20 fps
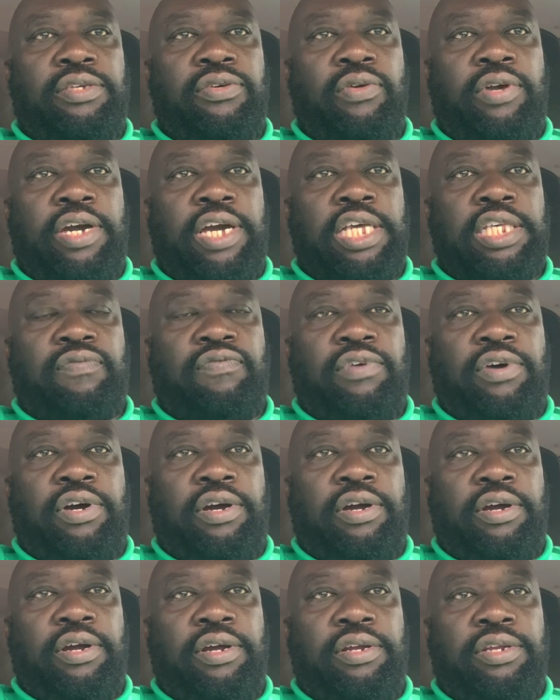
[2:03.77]
you guys
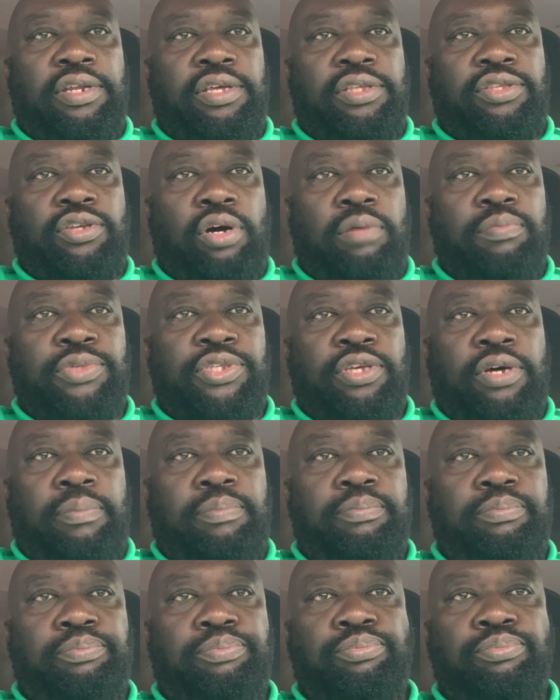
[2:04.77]
for the thumbs up,
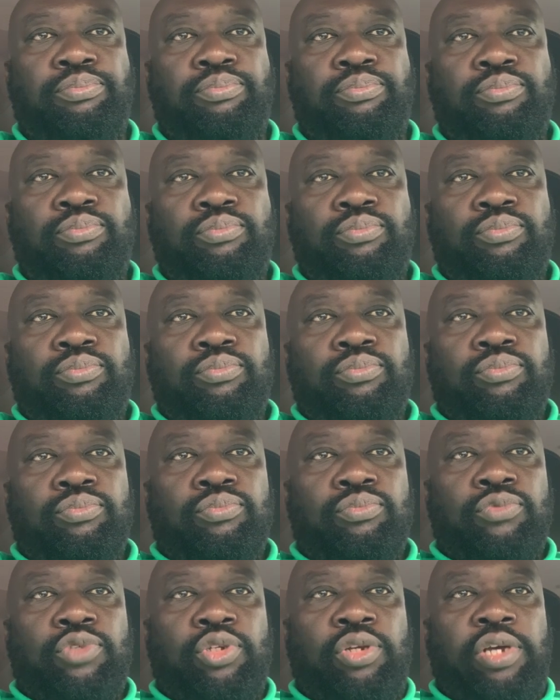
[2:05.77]

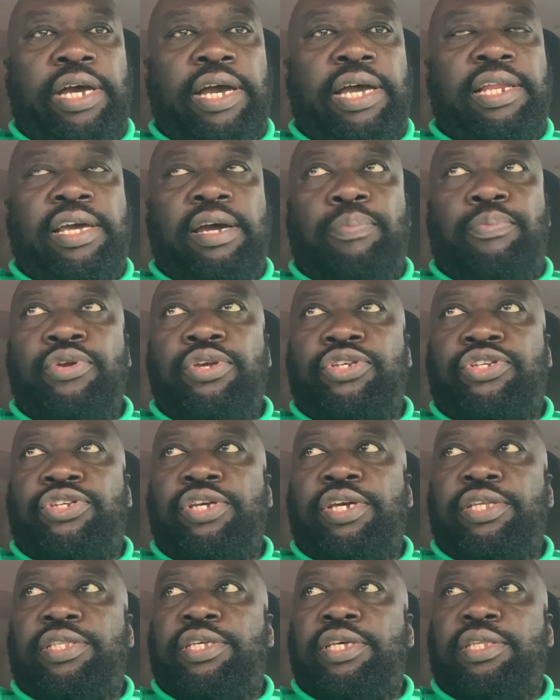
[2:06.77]
and I highly
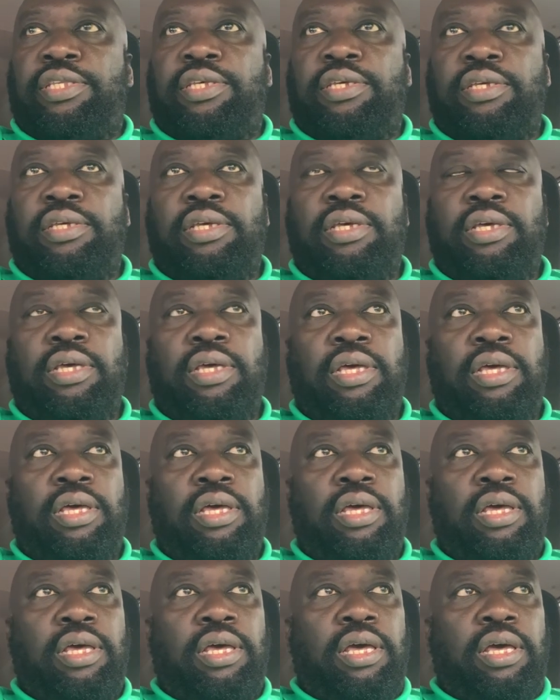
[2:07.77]
appreciate it.
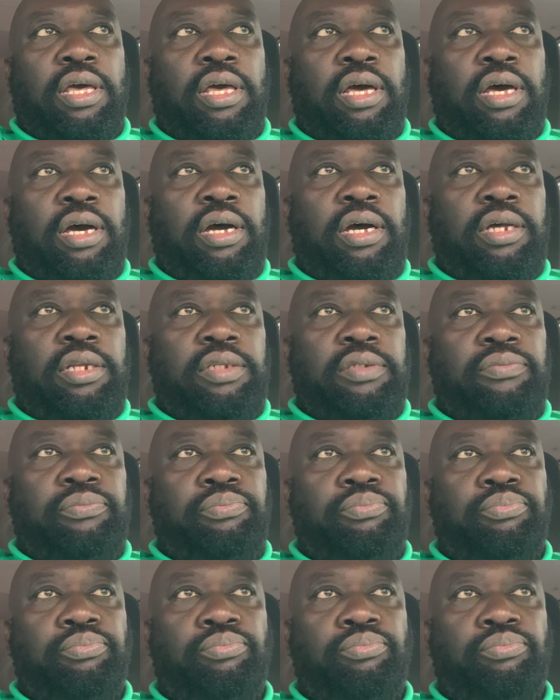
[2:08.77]
And